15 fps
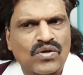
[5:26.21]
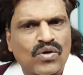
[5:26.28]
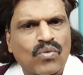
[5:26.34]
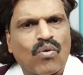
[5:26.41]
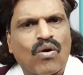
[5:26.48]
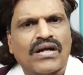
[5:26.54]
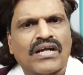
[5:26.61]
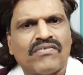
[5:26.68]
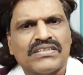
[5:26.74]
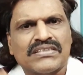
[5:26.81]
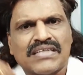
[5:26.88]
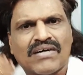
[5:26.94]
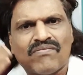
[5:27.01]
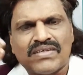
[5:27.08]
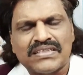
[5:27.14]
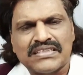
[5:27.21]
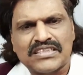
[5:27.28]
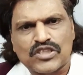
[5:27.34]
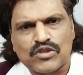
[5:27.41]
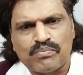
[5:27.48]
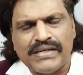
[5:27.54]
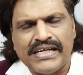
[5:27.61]
or whatever someone
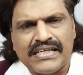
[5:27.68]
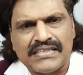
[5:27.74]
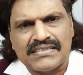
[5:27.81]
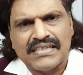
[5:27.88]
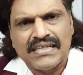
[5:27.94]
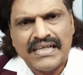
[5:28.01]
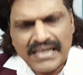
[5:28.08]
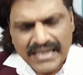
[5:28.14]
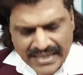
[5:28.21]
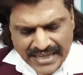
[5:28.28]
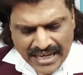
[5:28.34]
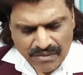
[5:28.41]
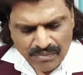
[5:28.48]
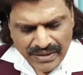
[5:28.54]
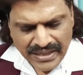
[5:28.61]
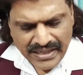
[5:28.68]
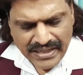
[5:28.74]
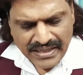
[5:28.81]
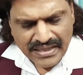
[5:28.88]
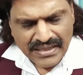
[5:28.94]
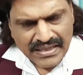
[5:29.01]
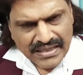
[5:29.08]
speaks can be